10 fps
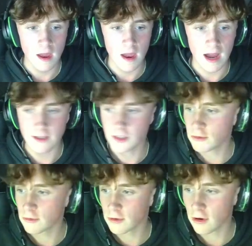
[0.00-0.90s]
As you
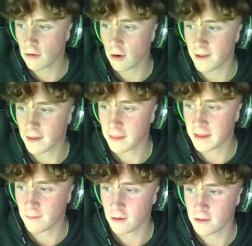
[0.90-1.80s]
all know, I'm in
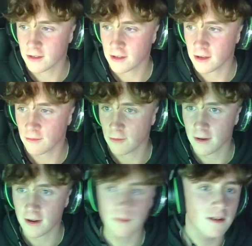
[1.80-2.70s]
Theme Park Tycoon right
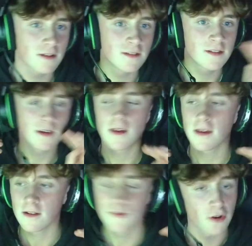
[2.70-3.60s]
now because
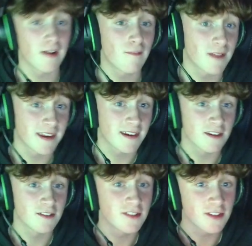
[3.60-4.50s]
I don't have Planet
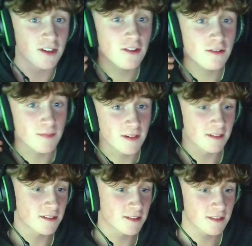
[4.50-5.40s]
Coaster 2
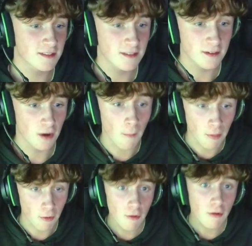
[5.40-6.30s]
because I'm poor.